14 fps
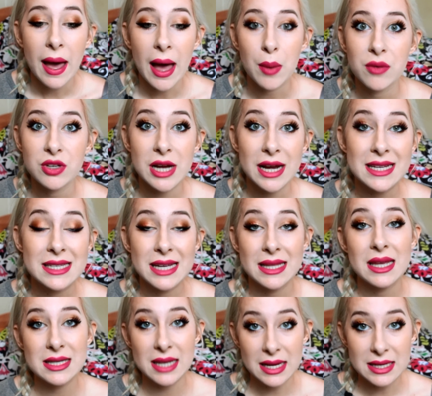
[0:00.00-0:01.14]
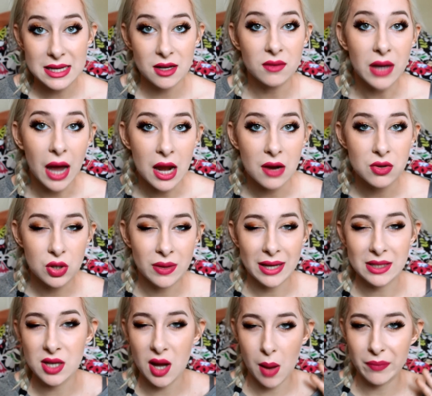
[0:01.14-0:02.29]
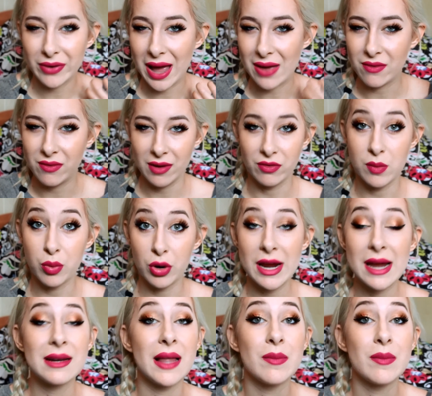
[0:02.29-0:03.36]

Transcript: If you guys like this idea of kind of doing like top 5 of every brand,